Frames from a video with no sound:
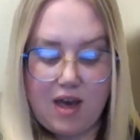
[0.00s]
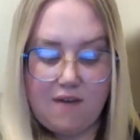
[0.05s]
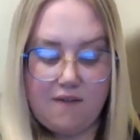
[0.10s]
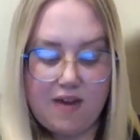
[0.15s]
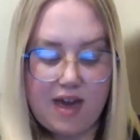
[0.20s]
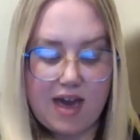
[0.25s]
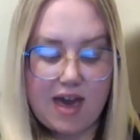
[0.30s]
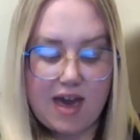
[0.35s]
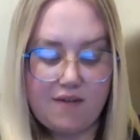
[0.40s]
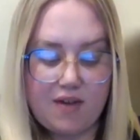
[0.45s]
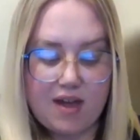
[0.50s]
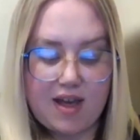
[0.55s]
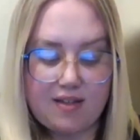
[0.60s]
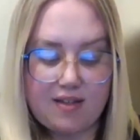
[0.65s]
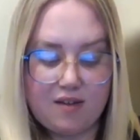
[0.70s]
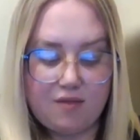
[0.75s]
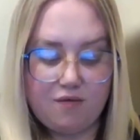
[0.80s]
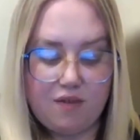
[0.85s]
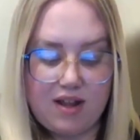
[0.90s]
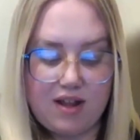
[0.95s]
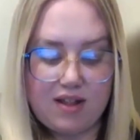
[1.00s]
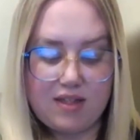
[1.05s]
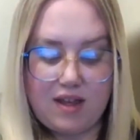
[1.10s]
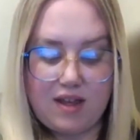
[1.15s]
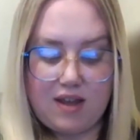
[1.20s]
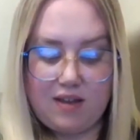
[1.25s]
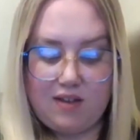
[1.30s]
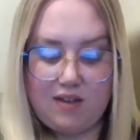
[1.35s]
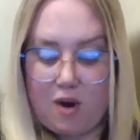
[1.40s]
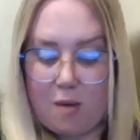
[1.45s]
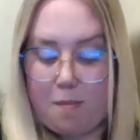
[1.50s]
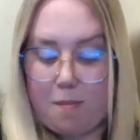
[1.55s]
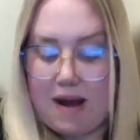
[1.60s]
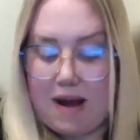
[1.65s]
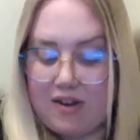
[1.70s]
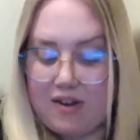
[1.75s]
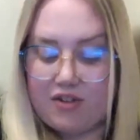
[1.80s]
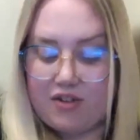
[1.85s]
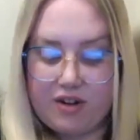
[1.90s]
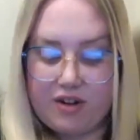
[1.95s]
If you ever get to read this, your
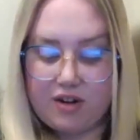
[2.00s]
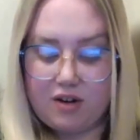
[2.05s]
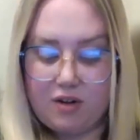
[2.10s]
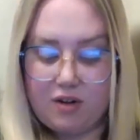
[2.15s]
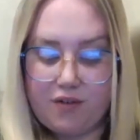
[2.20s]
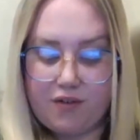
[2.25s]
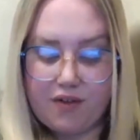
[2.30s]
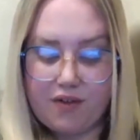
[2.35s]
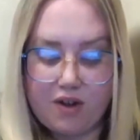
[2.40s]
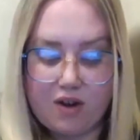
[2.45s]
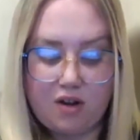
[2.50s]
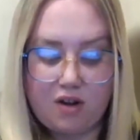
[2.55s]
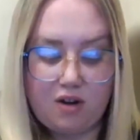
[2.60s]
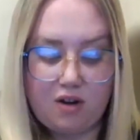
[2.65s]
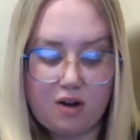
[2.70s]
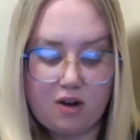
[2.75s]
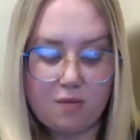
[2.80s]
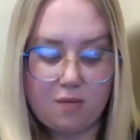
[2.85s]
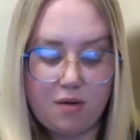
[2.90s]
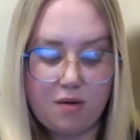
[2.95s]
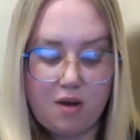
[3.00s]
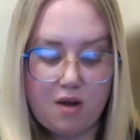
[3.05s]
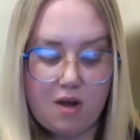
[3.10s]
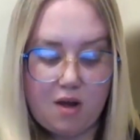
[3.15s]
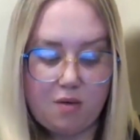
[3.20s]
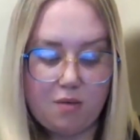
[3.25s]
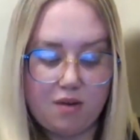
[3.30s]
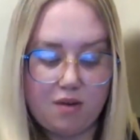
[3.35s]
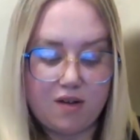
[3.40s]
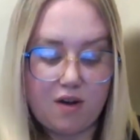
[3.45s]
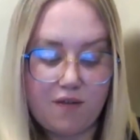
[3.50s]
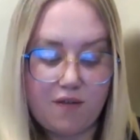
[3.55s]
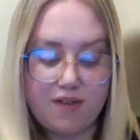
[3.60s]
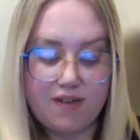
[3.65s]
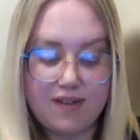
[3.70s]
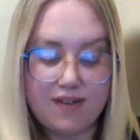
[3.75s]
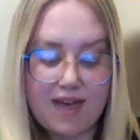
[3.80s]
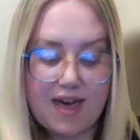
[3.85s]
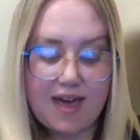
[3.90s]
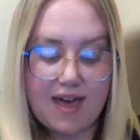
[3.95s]
passion and love for the club was off the
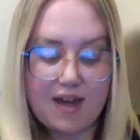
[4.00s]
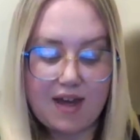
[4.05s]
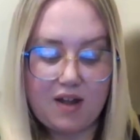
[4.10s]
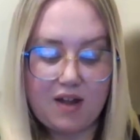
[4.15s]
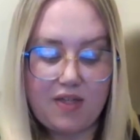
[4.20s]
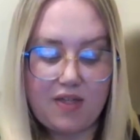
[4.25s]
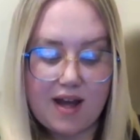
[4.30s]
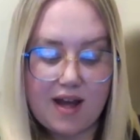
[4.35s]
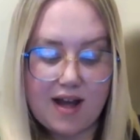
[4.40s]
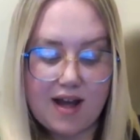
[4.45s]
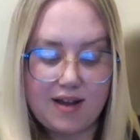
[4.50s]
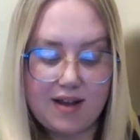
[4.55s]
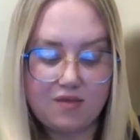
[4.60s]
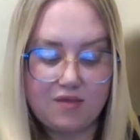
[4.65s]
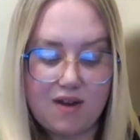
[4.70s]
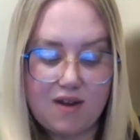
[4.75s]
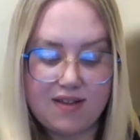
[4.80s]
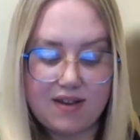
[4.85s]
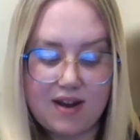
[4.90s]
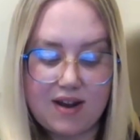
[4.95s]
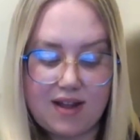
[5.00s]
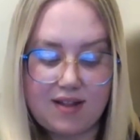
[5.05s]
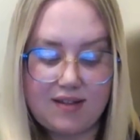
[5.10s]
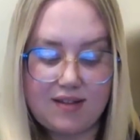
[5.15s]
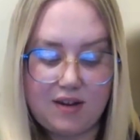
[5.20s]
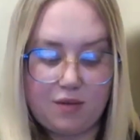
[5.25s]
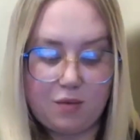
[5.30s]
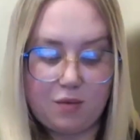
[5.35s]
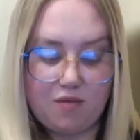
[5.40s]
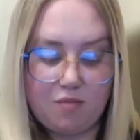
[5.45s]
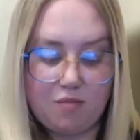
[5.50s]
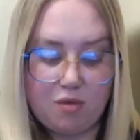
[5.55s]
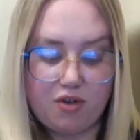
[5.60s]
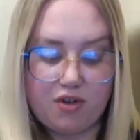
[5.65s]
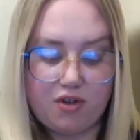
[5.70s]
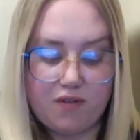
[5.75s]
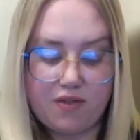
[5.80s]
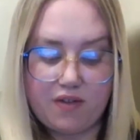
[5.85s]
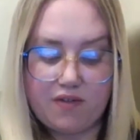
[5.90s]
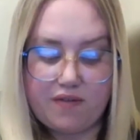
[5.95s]
scale, and that has resonated with
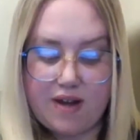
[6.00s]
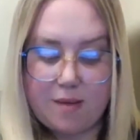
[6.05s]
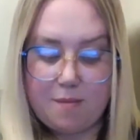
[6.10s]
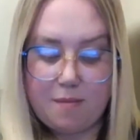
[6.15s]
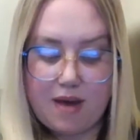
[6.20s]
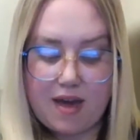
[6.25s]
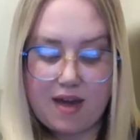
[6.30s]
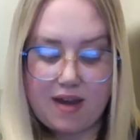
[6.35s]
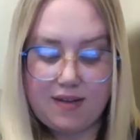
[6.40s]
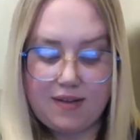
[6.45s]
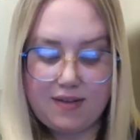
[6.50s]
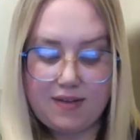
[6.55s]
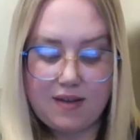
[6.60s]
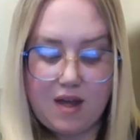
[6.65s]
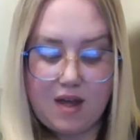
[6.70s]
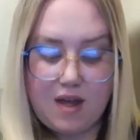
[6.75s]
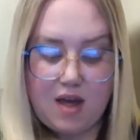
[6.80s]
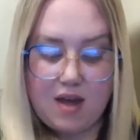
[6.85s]
much of the fan base.